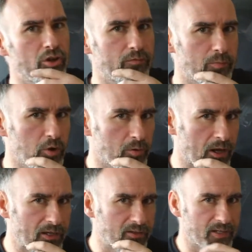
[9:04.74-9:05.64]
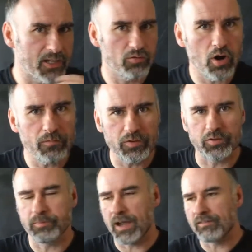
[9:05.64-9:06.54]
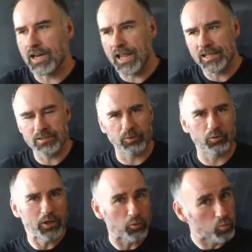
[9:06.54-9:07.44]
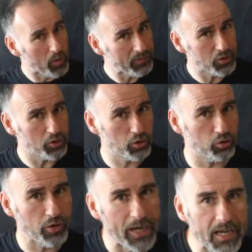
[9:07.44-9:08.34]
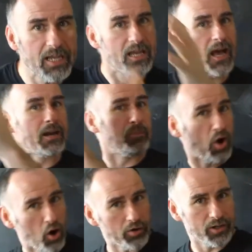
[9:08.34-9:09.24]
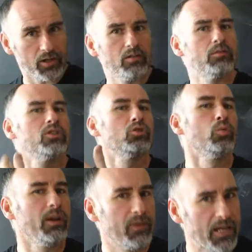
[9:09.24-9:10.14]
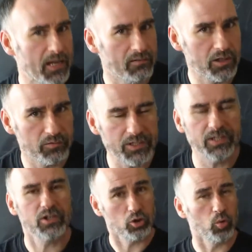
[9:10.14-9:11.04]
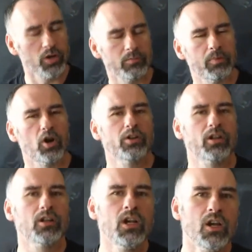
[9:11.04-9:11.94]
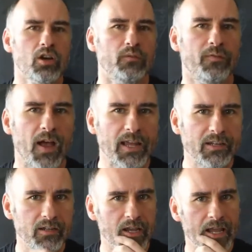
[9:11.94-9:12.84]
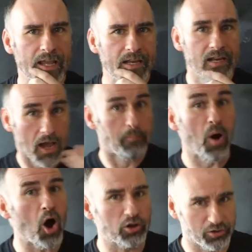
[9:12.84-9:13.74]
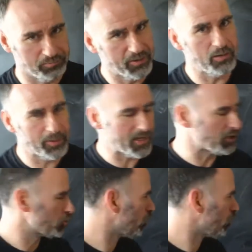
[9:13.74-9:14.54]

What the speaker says: year from Newton and Einstein, there are obvious parallels between those waves on a string and a particle, which has wave-like characteristics, a quantum particle confined in a box in a potential